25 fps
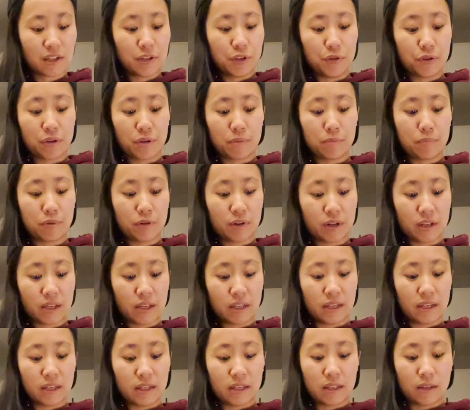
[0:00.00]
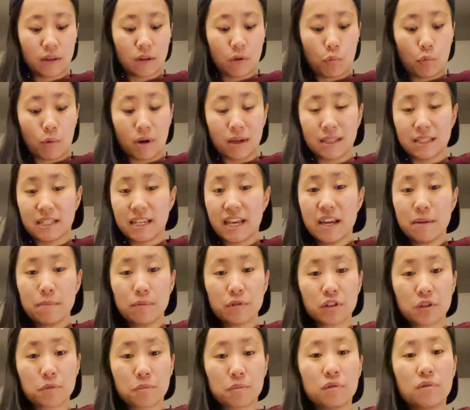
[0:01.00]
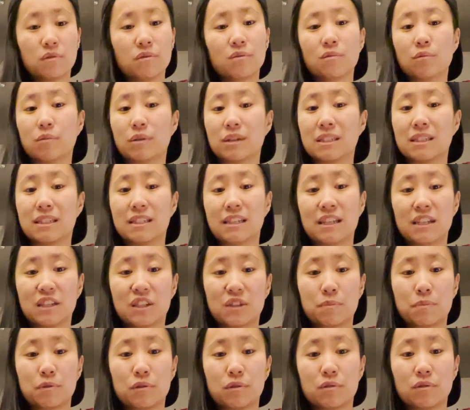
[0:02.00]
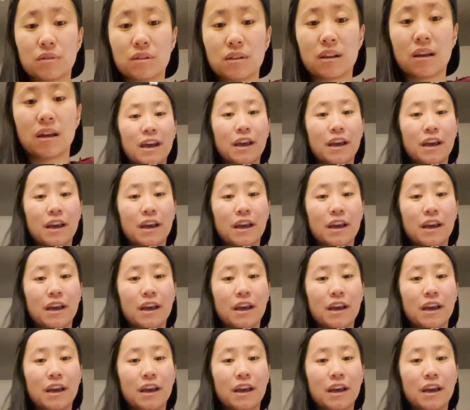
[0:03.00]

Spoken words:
You can put in 1 tablespoon, 1 teaspoon.